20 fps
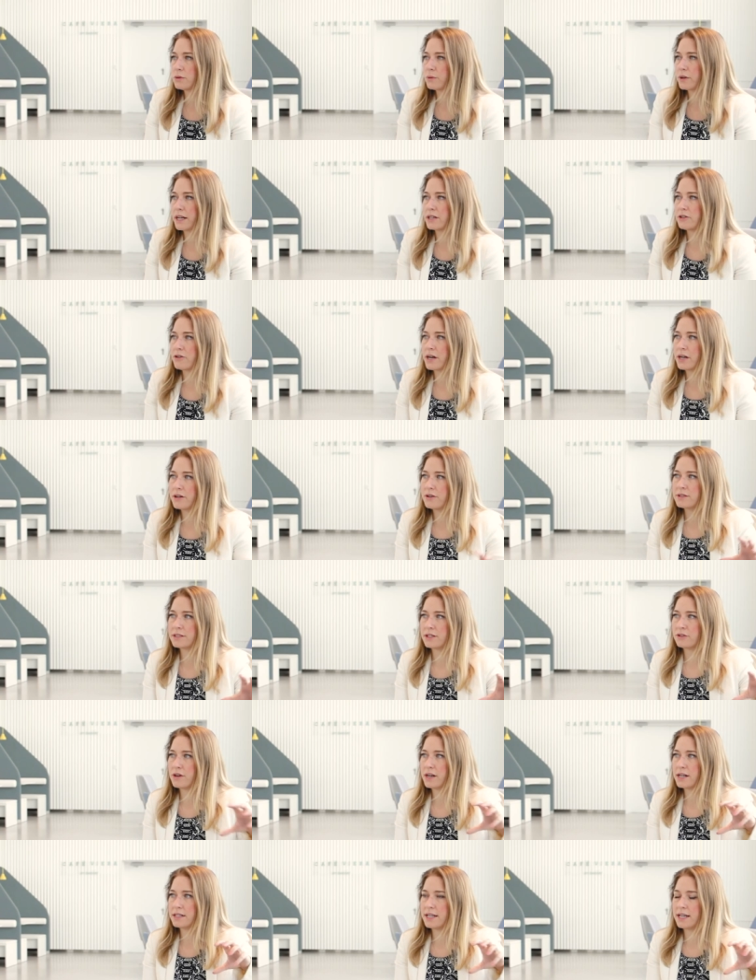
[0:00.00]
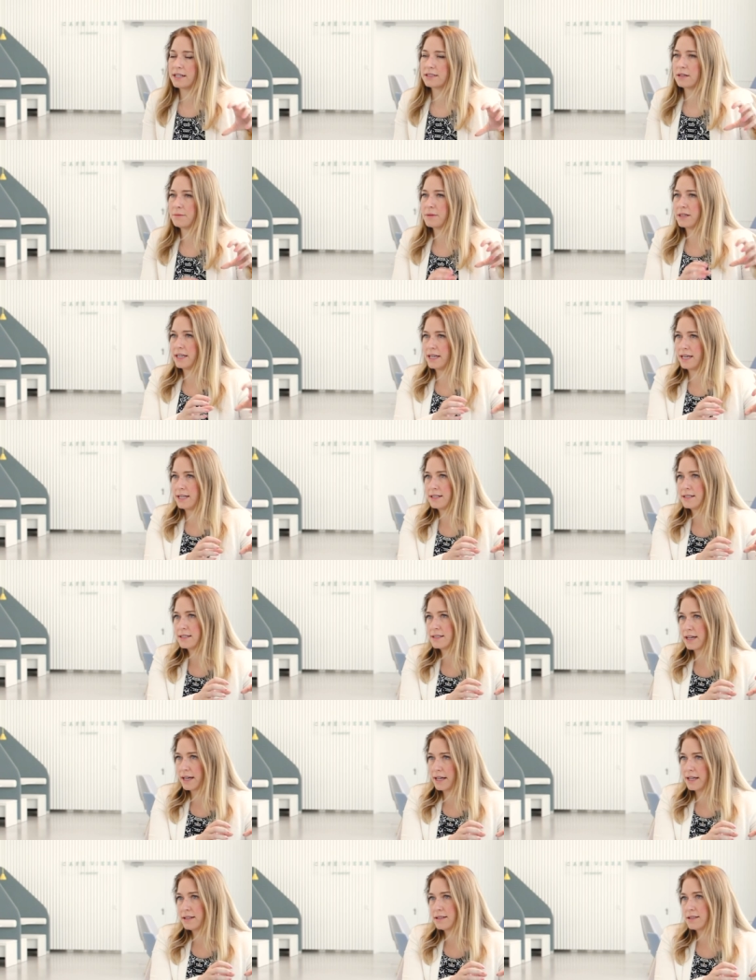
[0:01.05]
so what I try to do is I try to take some of the
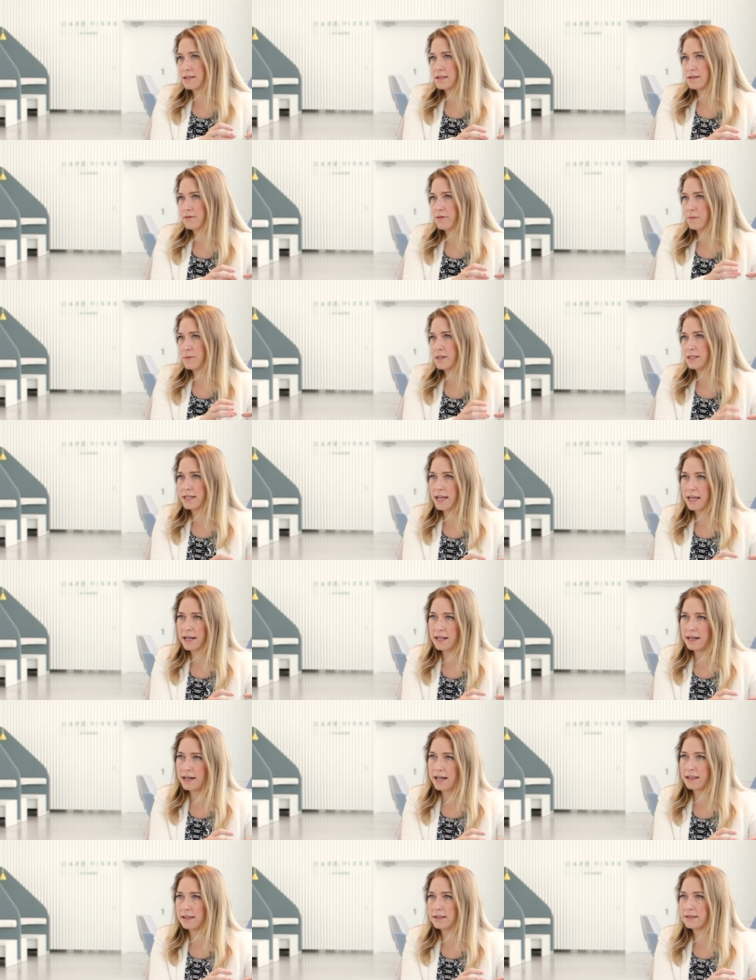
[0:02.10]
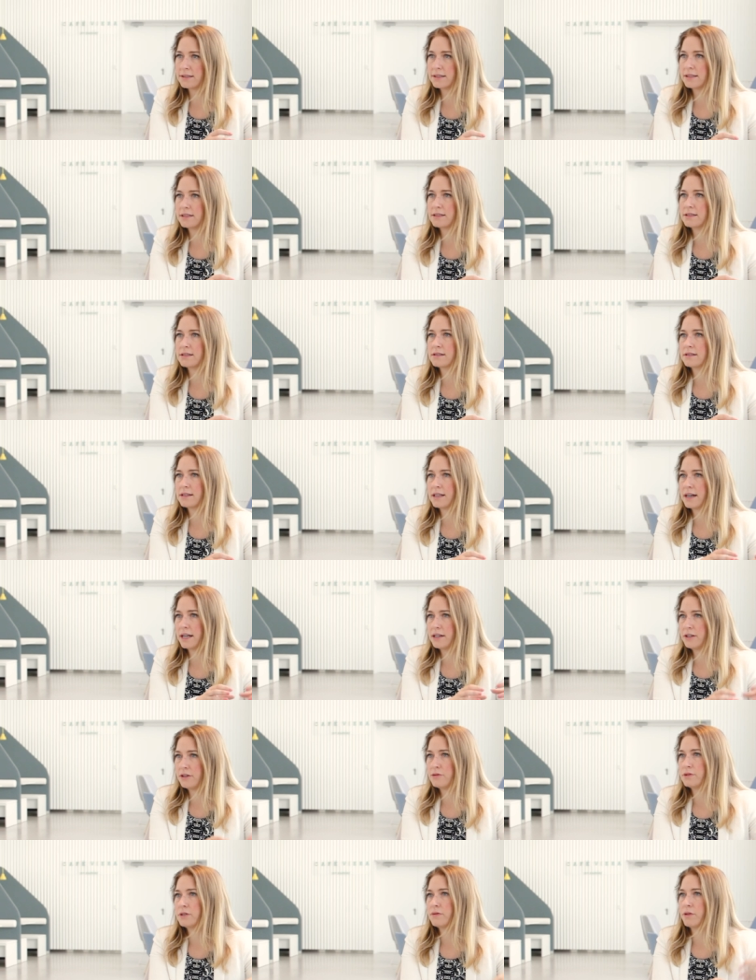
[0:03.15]
insights from the data analysis that I
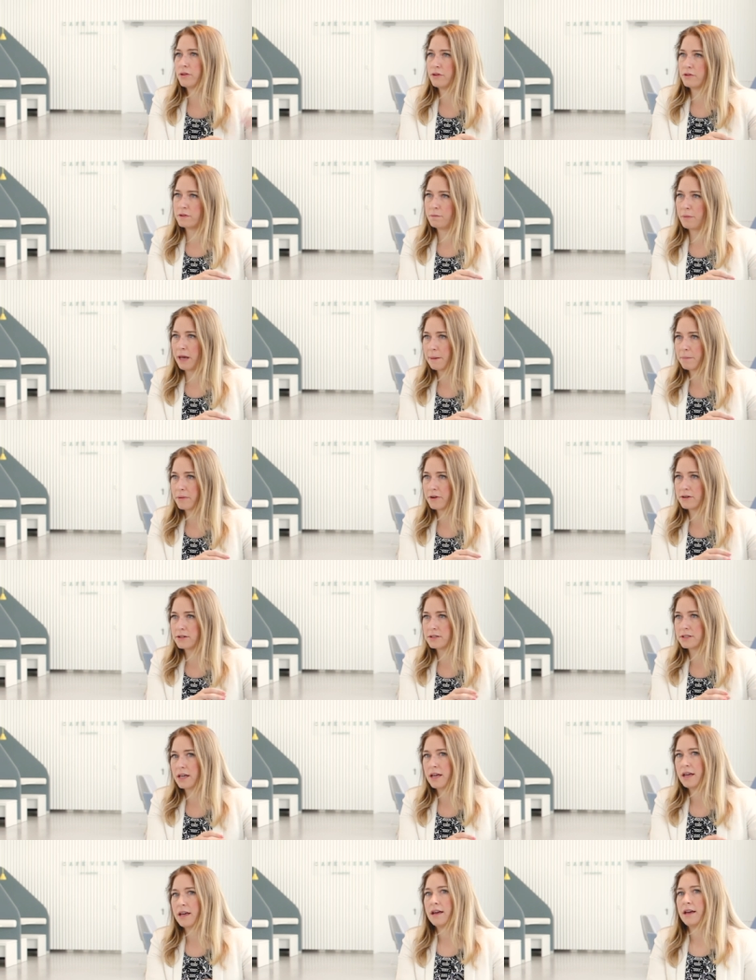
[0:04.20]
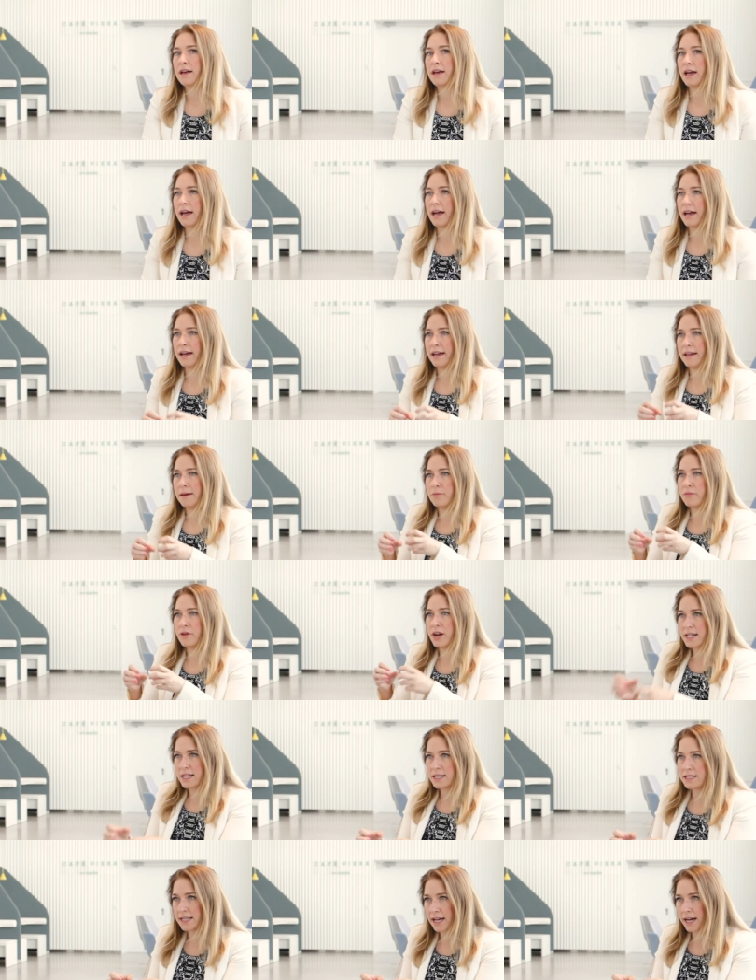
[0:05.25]
use for those papers I
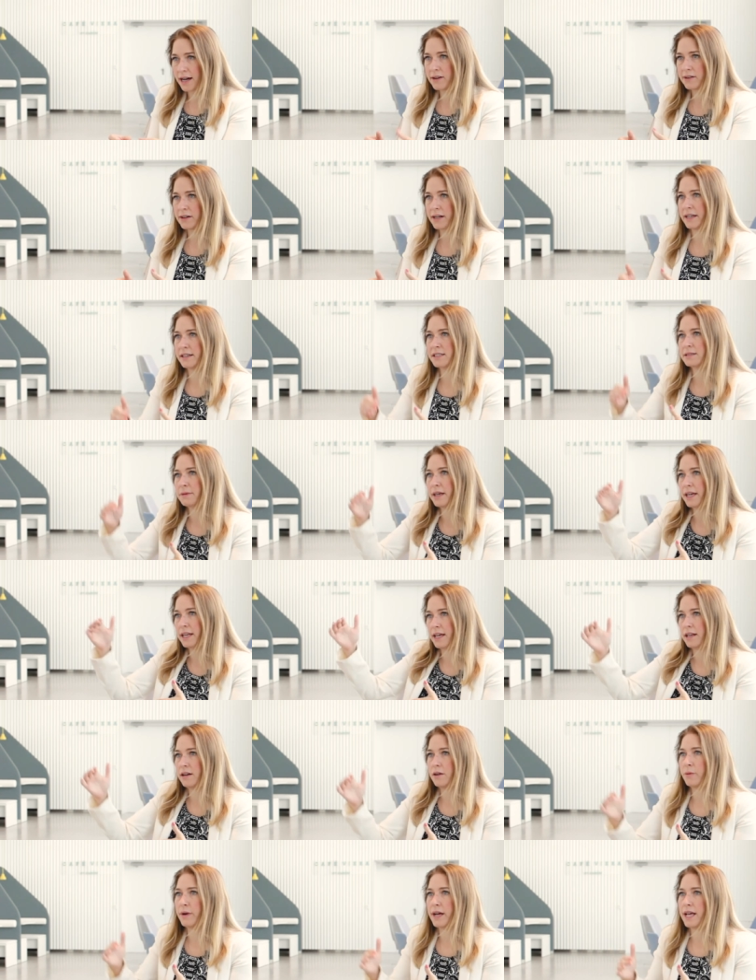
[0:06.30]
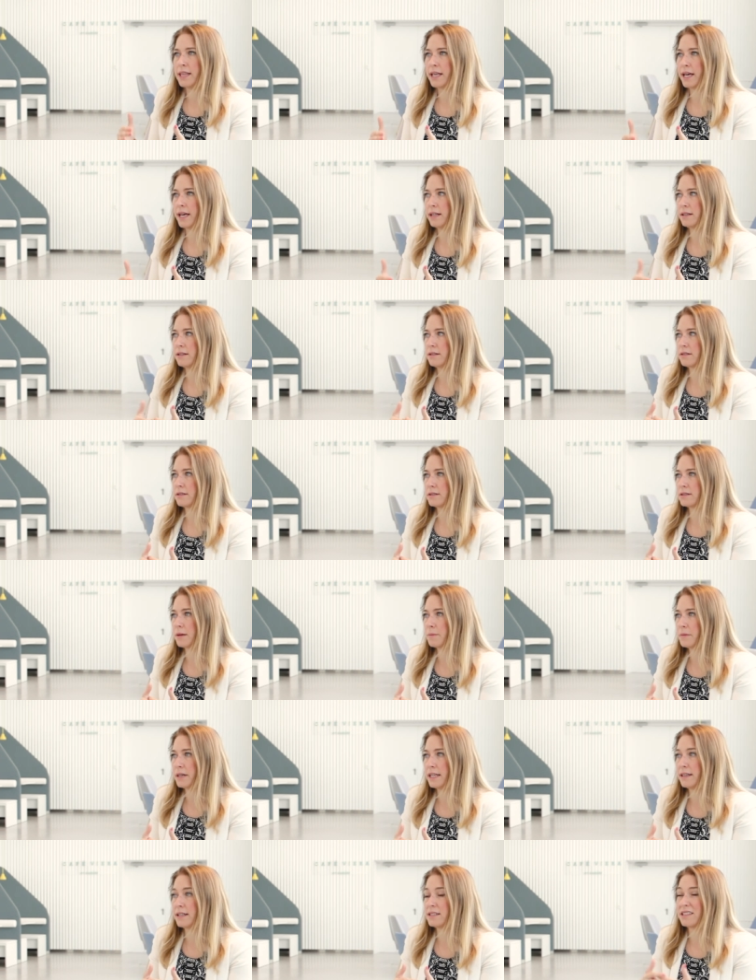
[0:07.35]
break it down, I explain it in a way that
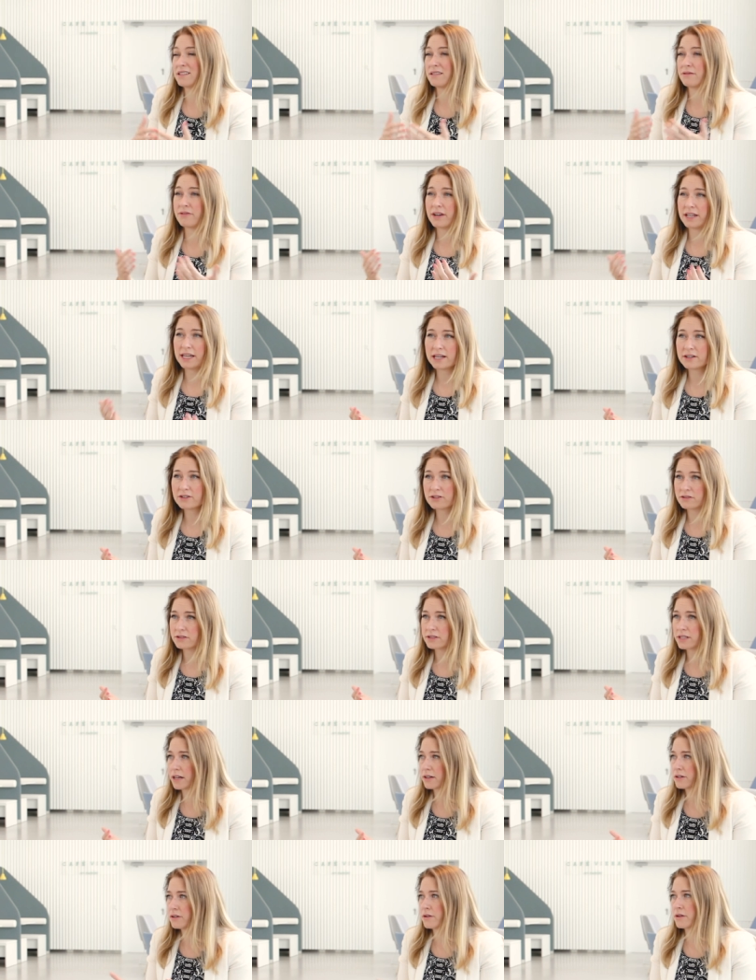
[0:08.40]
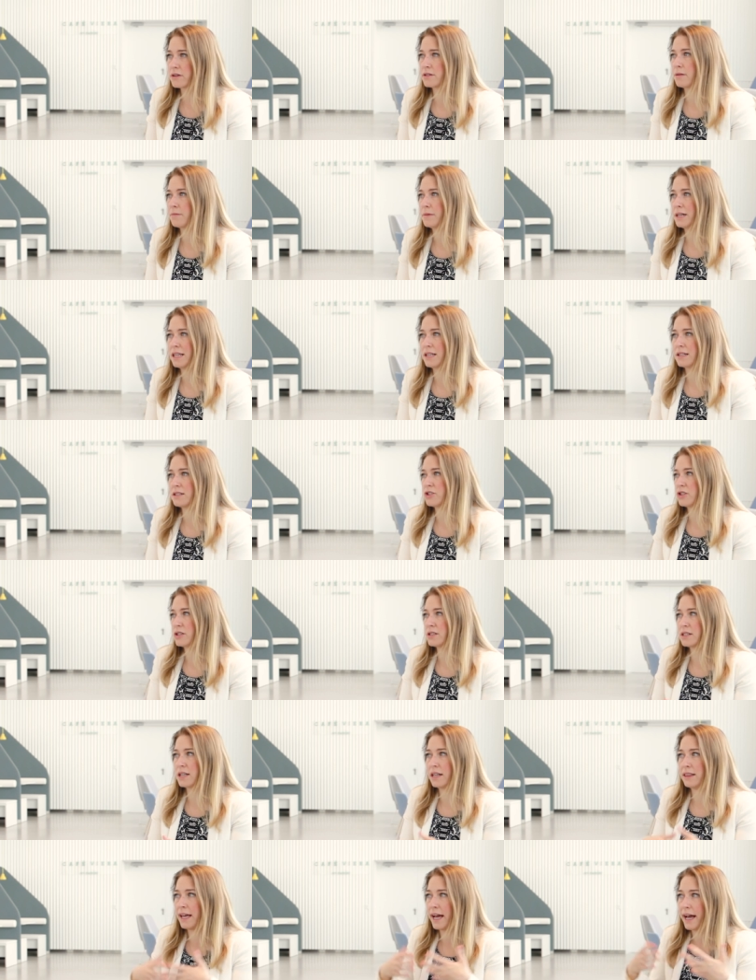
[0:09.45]
somebody that's in the financial sector or somebody that's
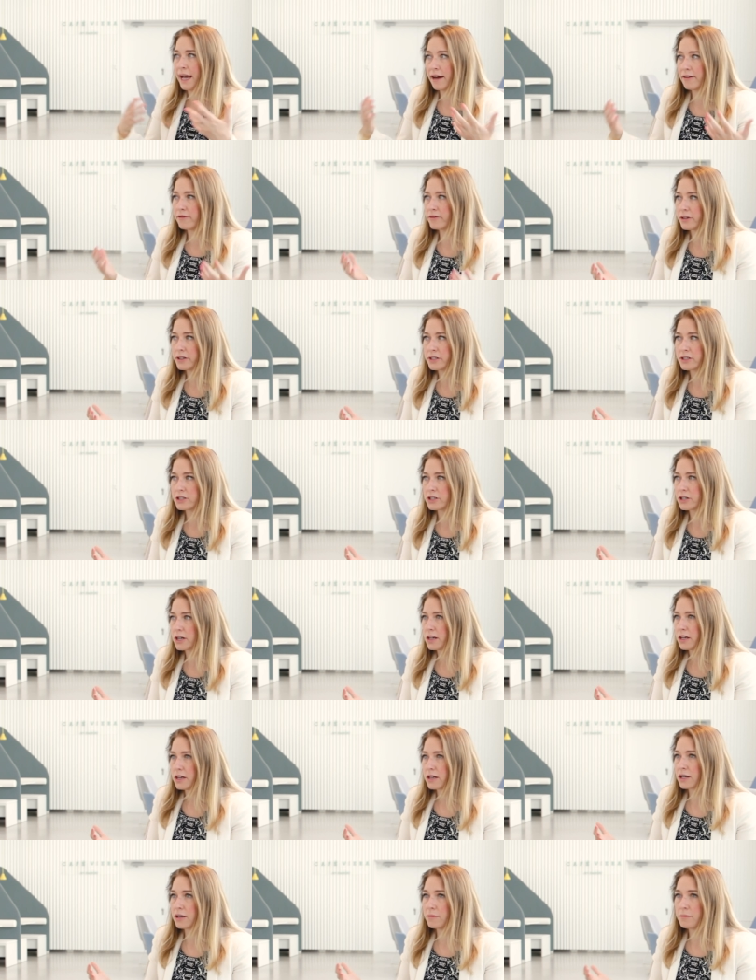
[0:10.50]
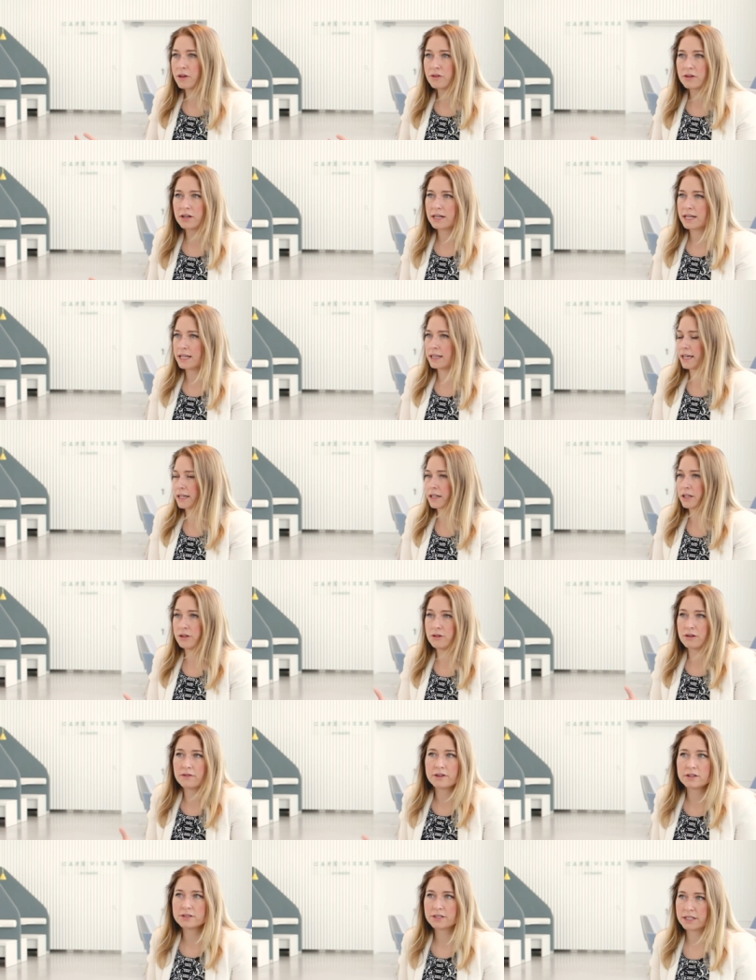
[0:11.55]
just in the average community, like a
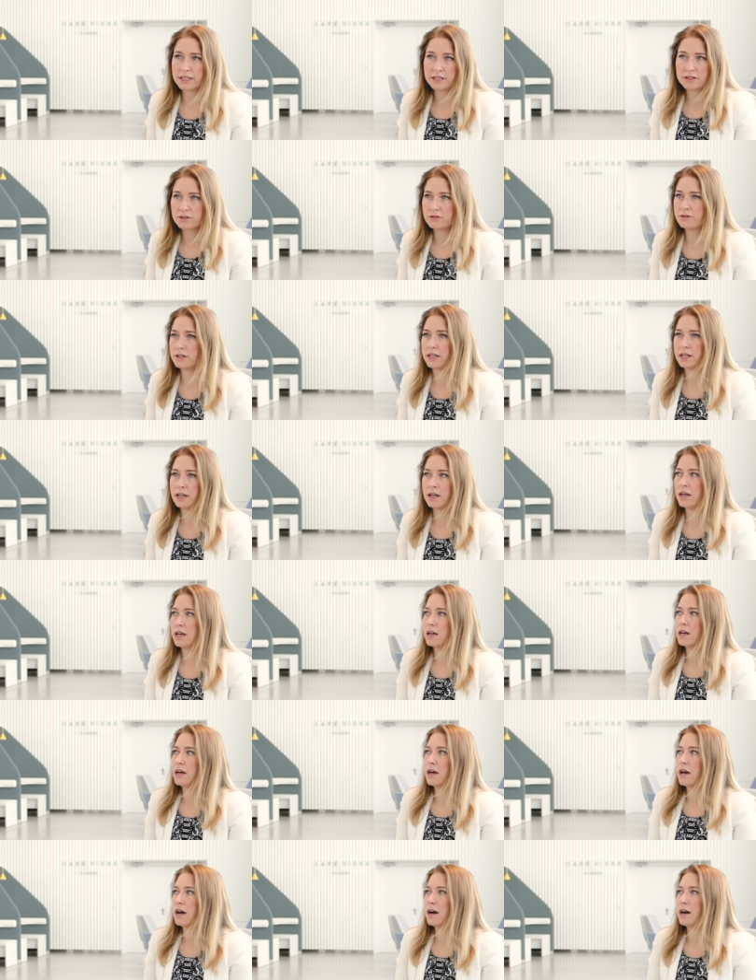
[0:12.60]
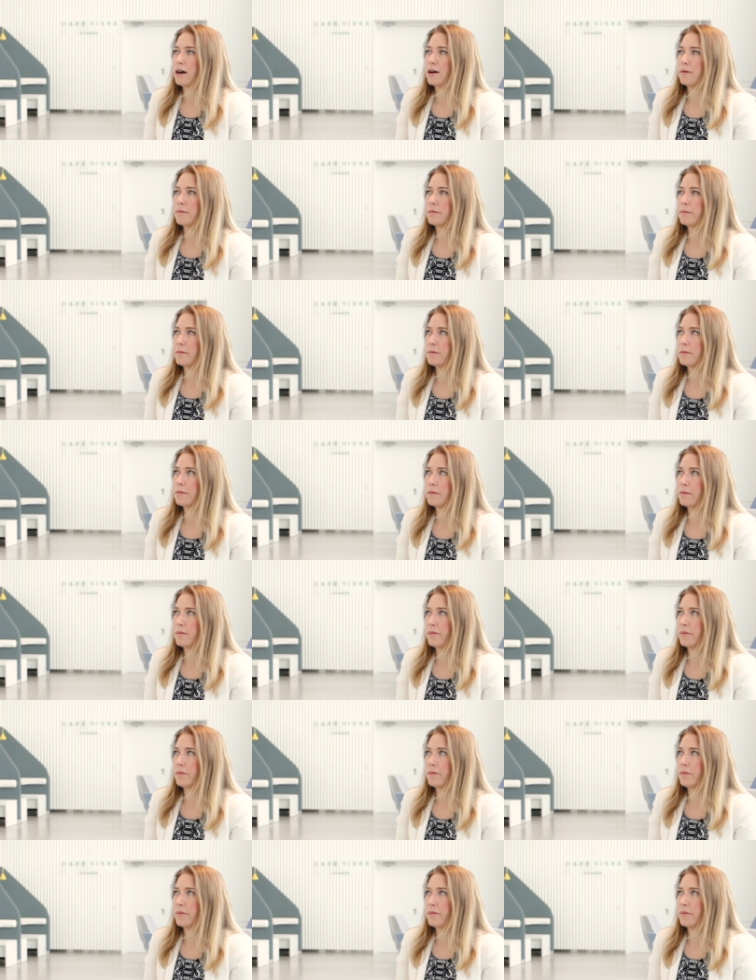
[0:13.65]
university student, um,